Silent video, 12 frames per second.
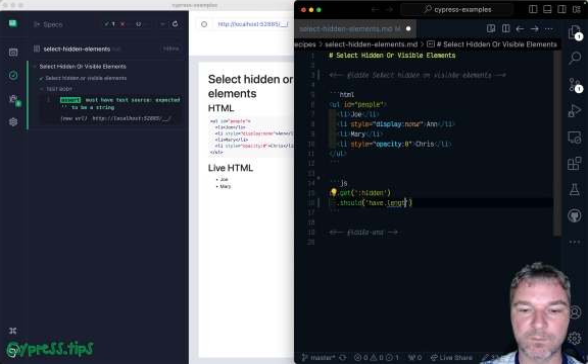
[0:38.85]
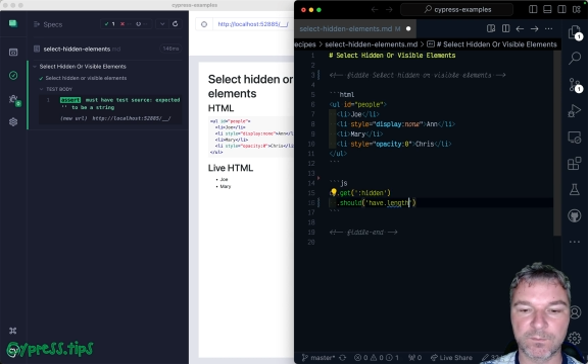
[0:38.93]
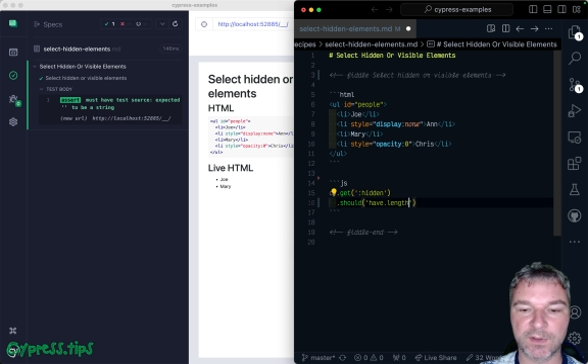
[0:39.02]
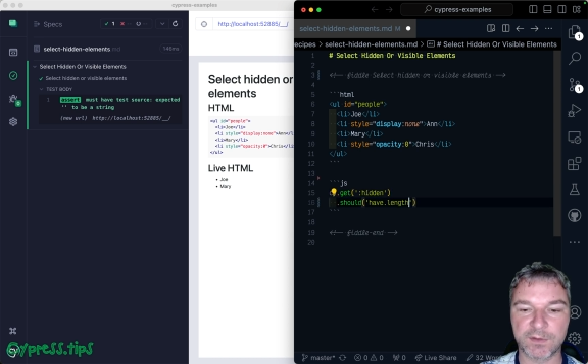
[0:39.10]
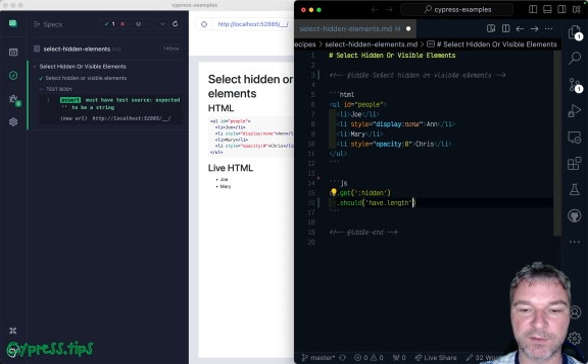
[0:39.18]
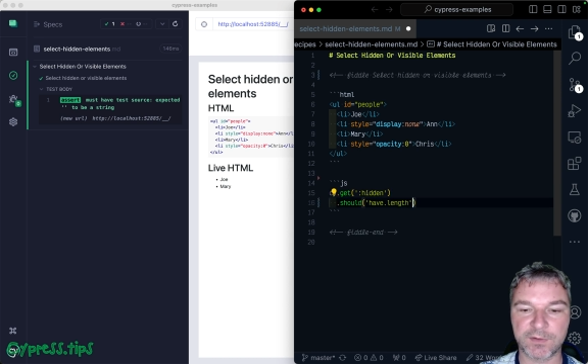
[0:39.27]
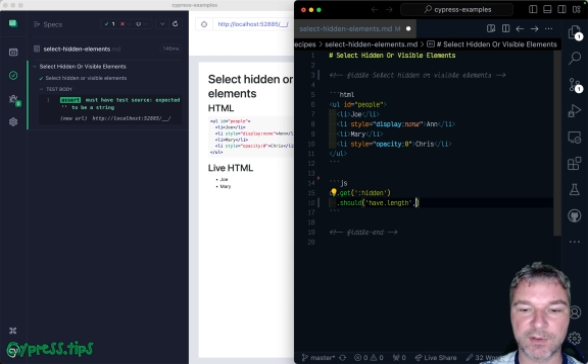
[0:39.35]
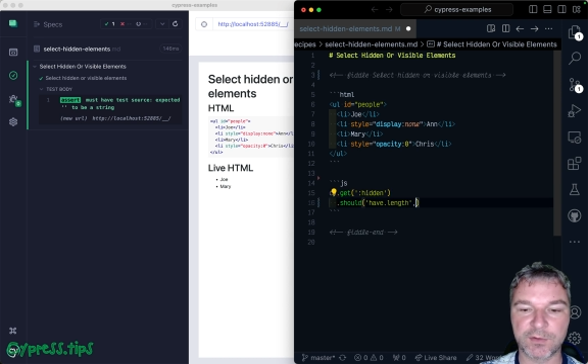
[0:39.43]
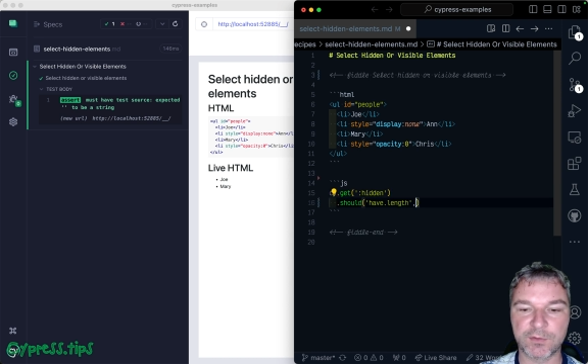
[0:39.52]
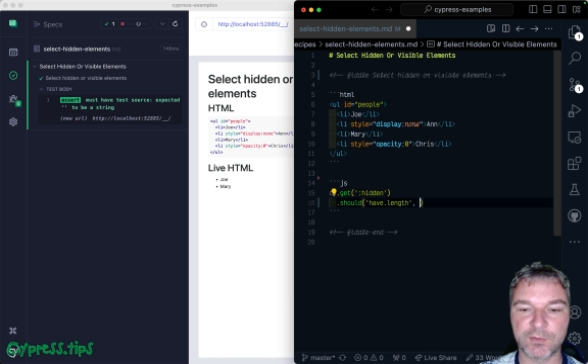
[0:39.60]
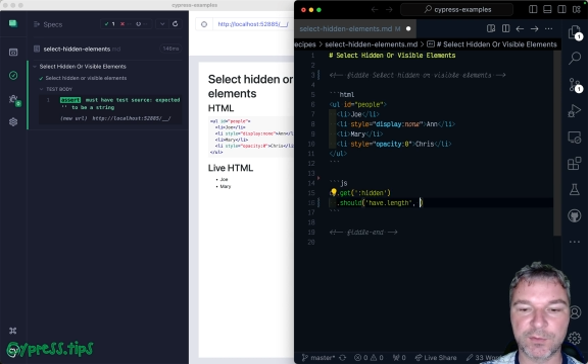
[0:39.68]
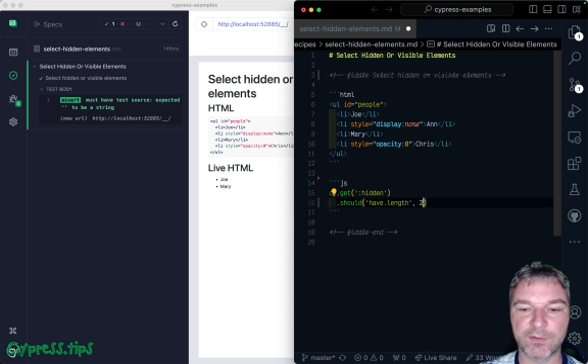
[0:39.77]
that there are
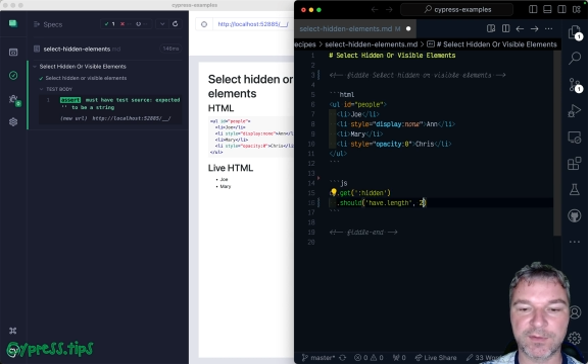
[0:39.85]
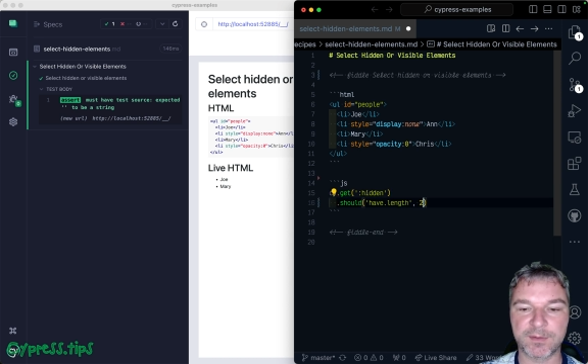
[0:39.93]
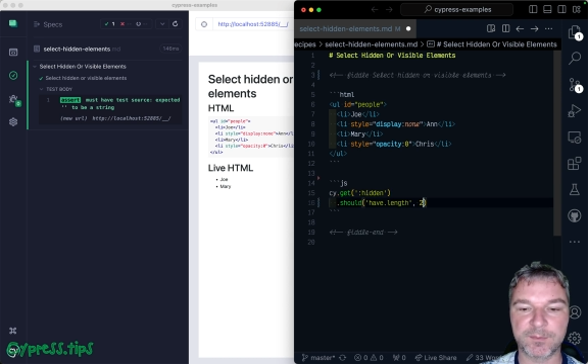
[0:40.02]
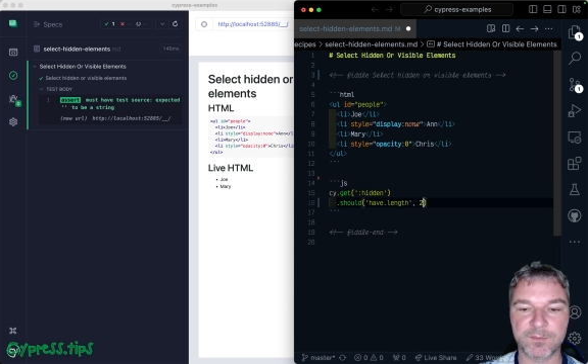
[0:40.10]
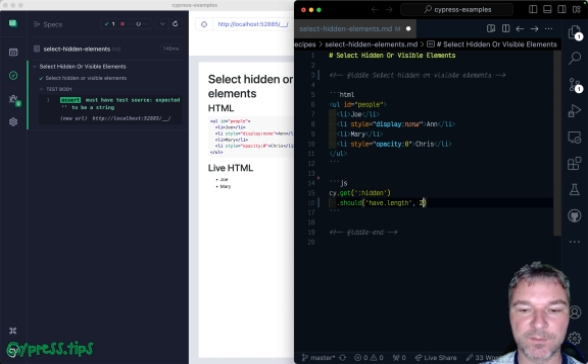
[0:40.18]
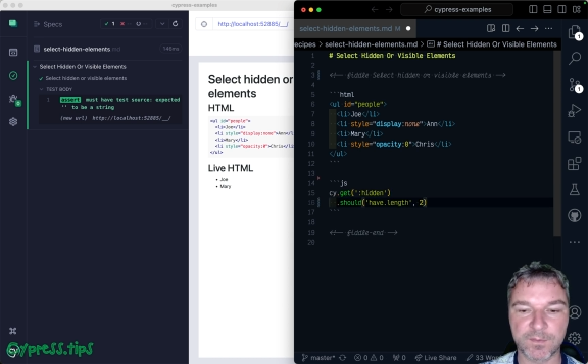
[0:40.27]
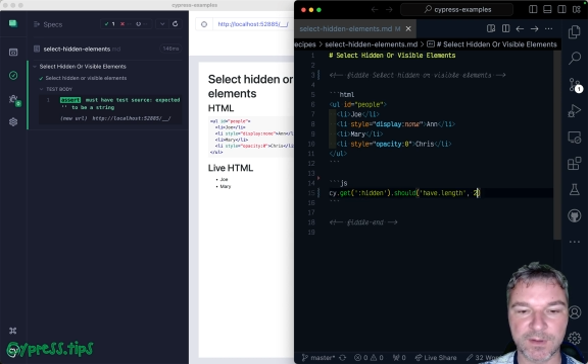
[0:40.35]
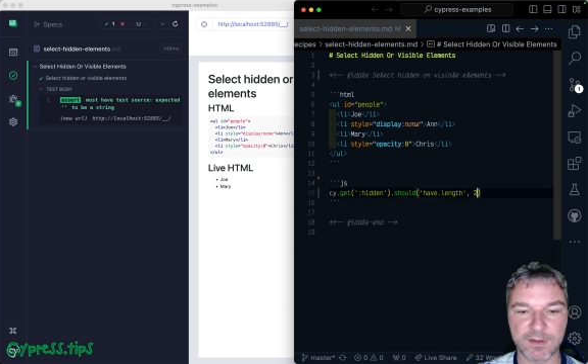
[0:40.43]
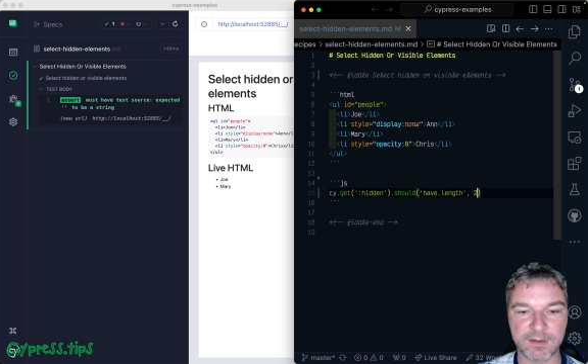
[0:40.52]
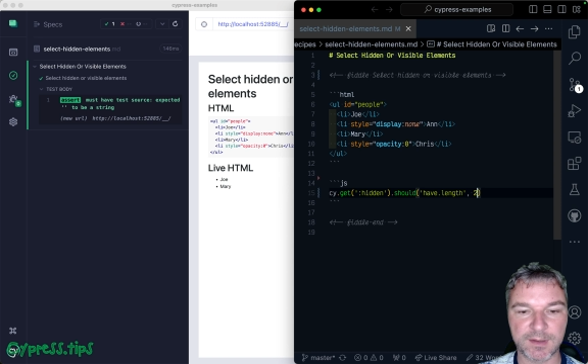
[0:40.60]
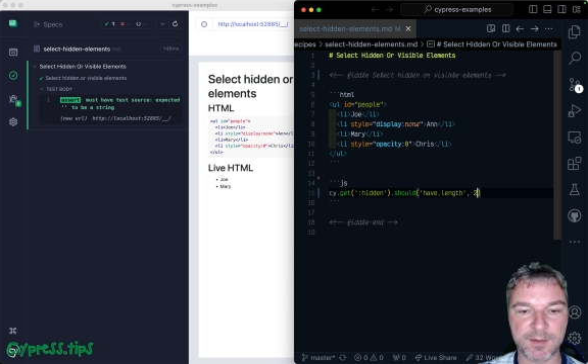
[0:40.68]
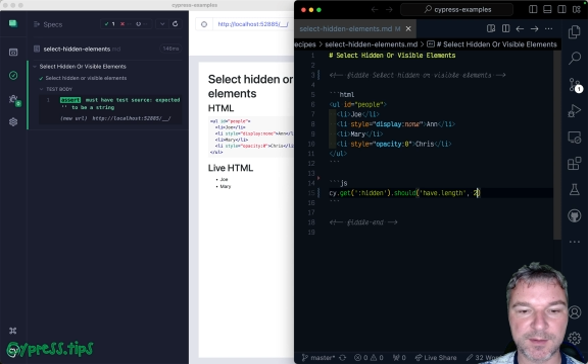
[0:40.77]
two of them.
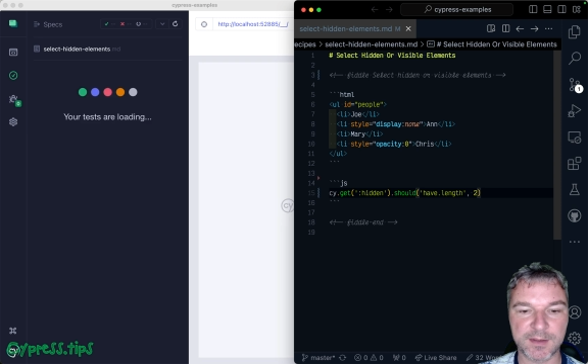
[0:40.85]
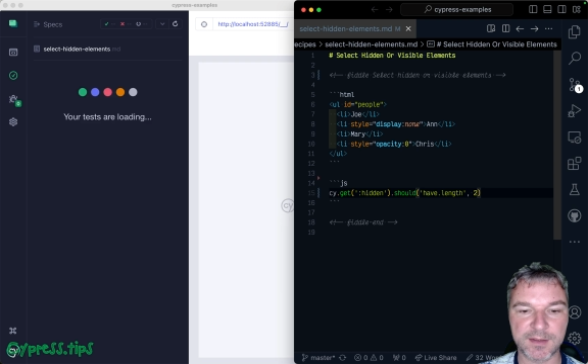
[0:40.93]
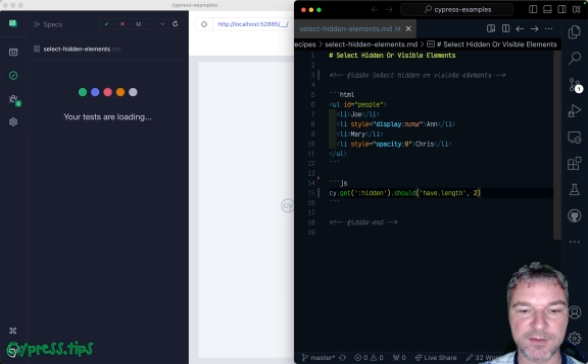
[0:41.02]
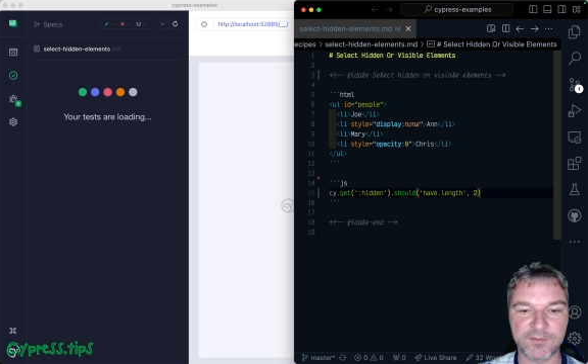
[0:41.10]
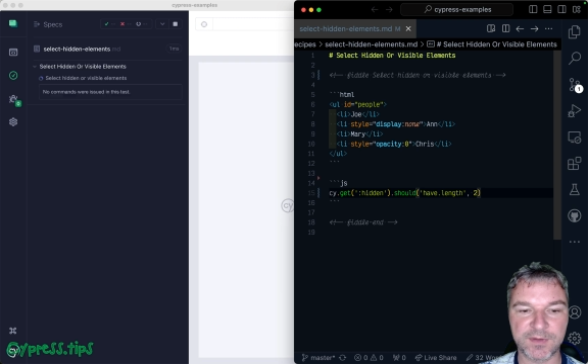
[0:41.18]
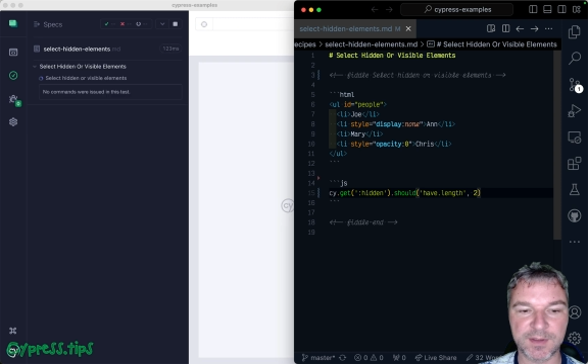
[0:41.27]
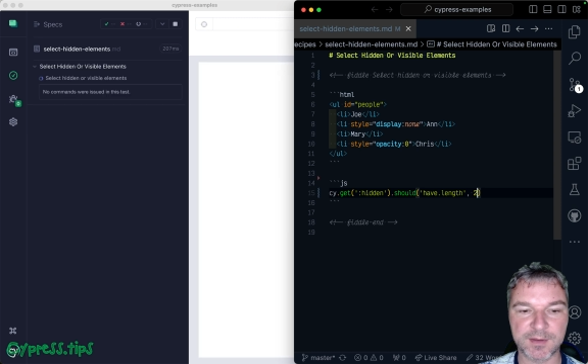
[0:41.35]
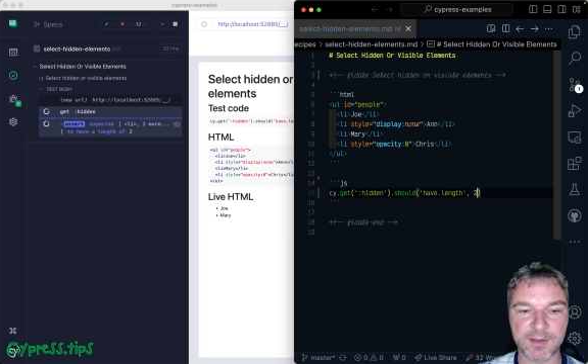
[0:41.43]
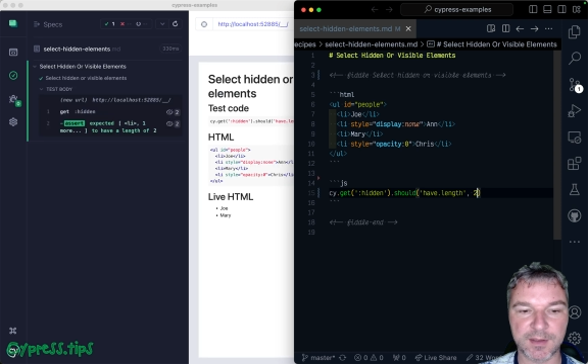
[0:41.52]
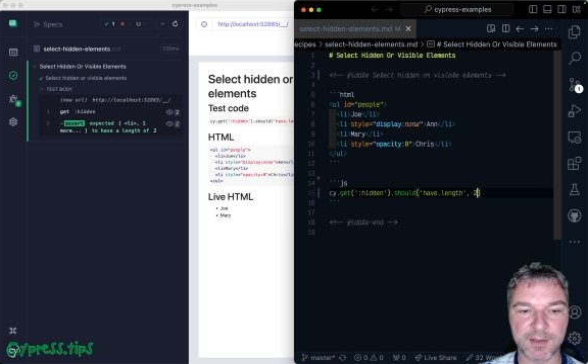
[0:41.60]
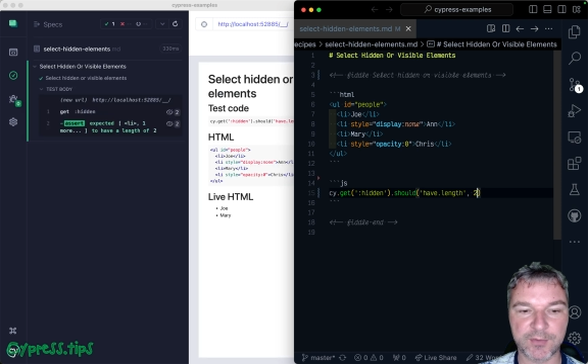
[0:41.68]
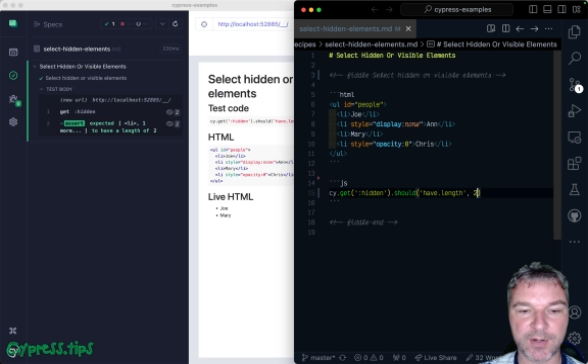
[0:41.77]
Let's see if these
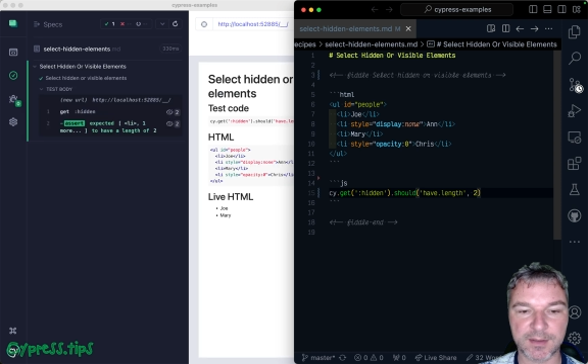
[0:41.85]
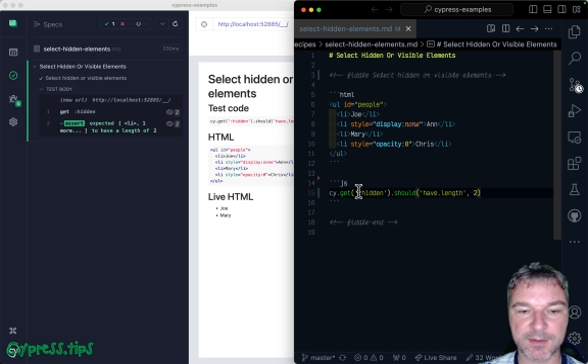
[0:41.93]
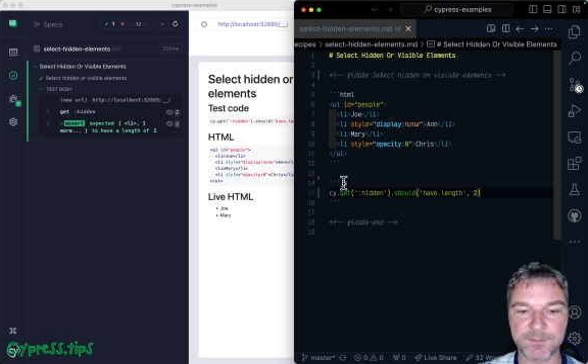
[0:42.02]
are correct.